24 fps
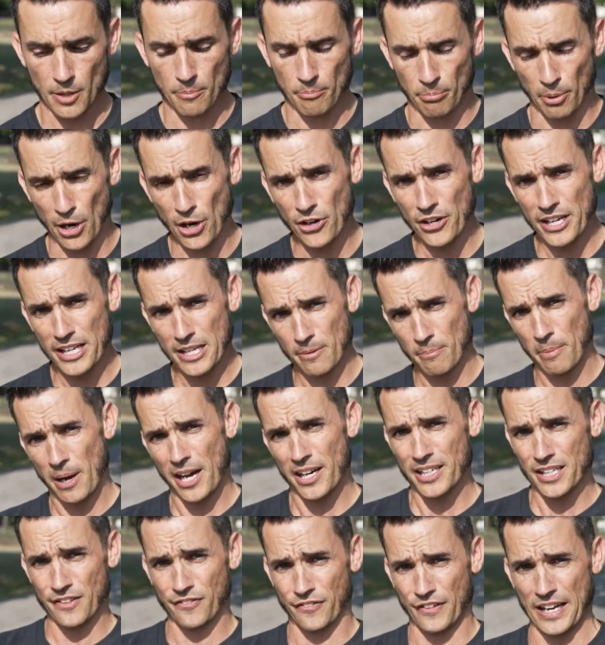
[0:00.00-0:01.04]
Burning
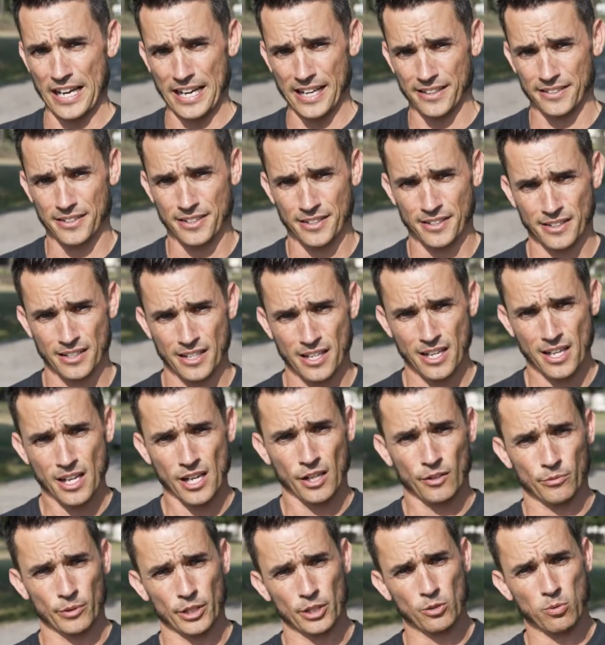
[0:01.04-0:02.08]
body fat
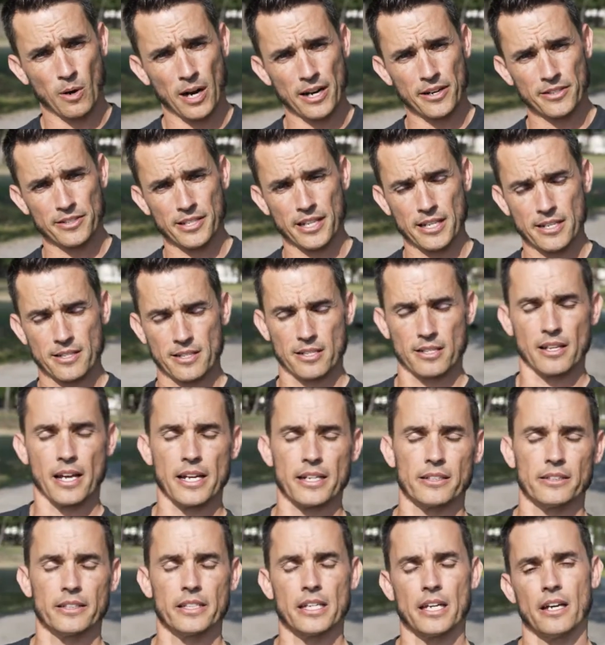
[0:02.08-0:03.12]
requires a
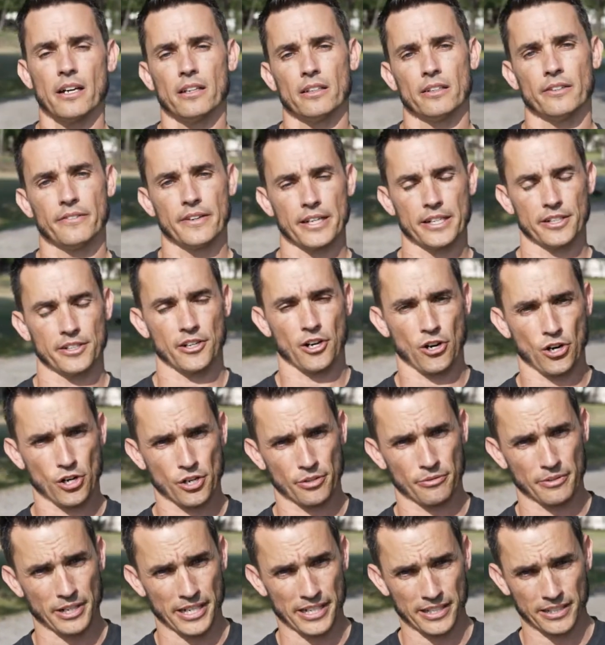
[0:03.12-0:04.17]
slightly elevated
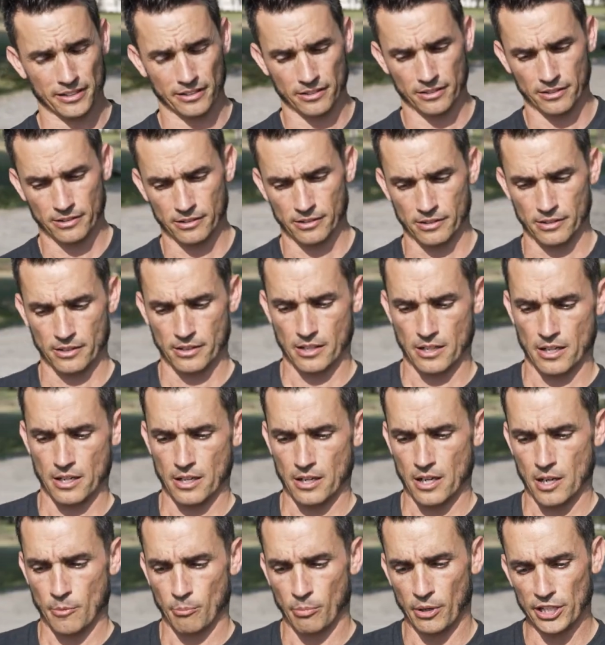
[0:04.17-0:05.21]
heart rate,
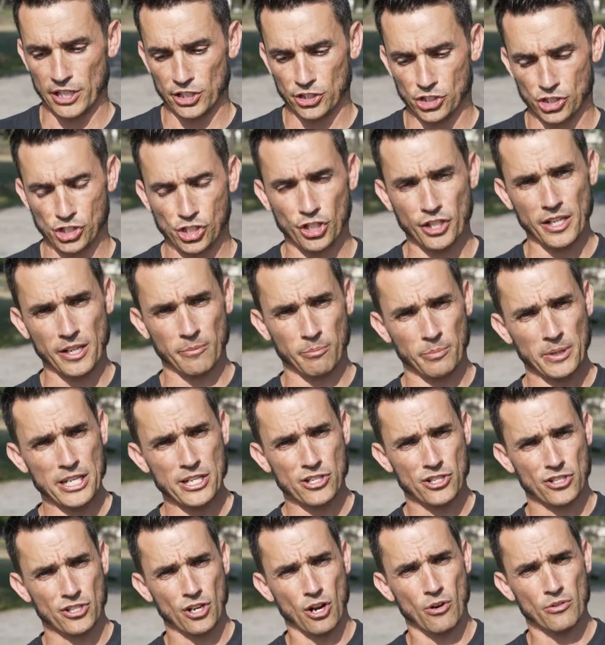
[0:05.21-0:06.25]
but it shouldn't be
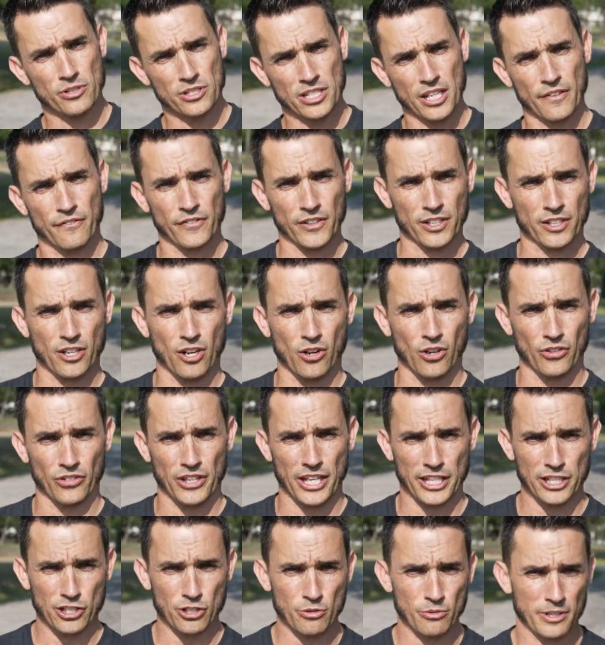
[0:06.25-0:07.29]
so difficult
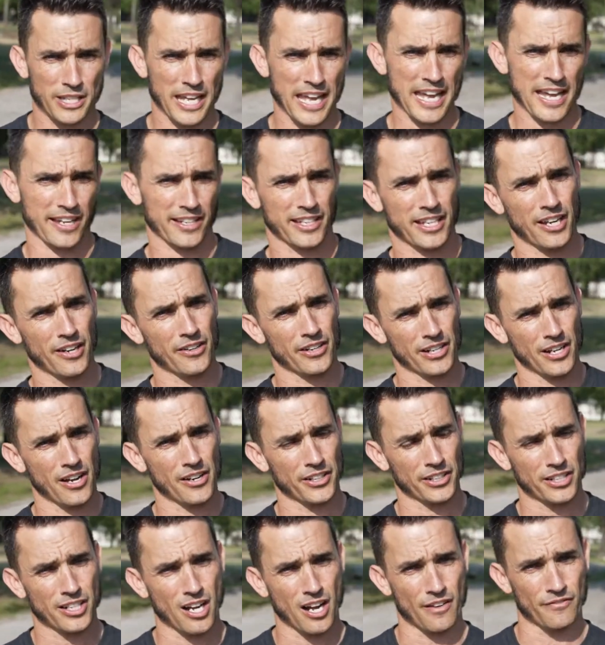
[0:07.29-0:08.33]
that you can't carry
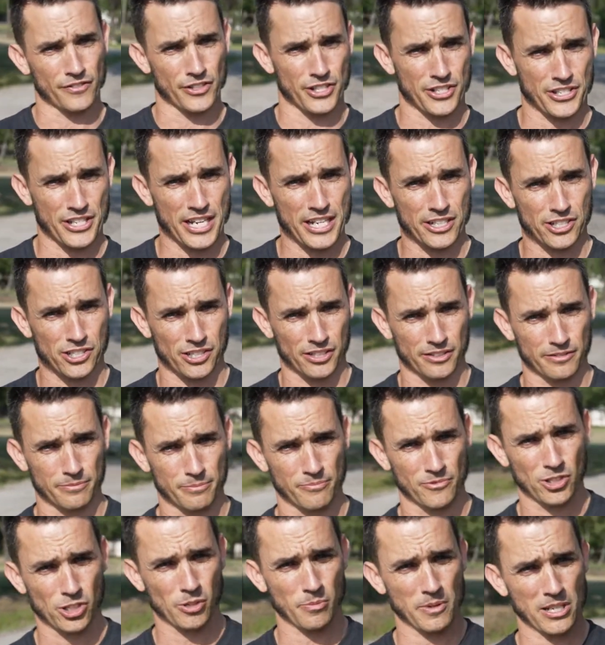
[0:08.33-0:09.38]
on a
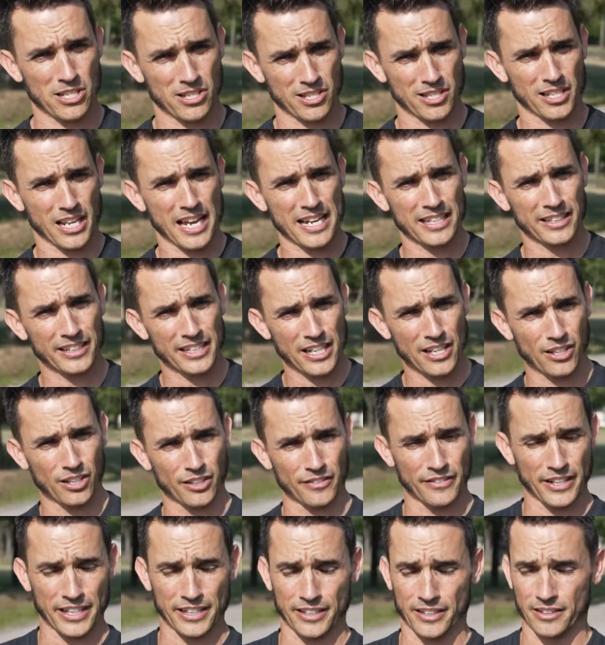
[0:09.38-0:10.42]
conversation. It should be slightly
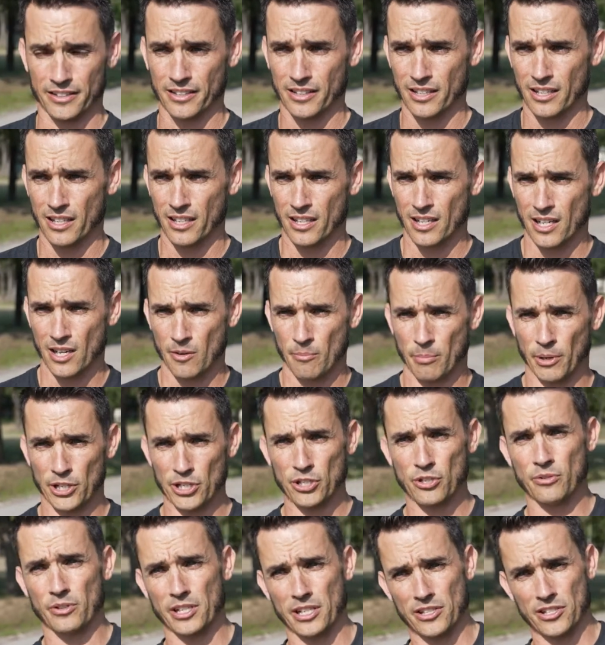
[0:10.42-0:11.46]
elevated, but
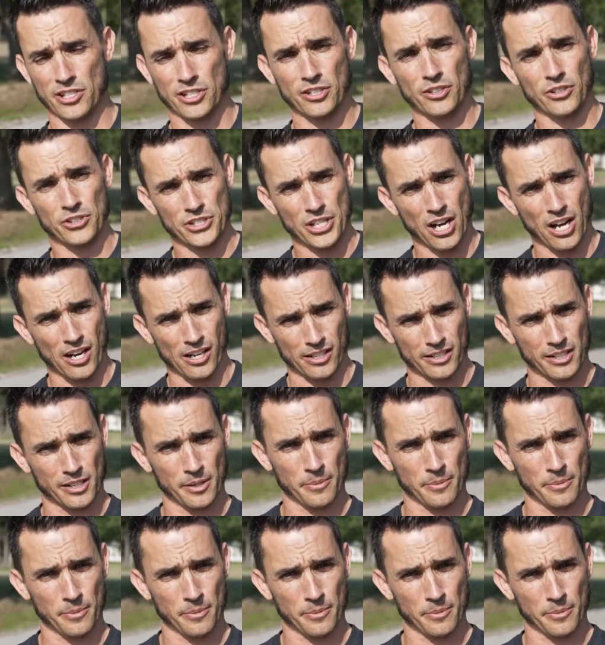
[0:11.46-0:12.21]
you can still talk.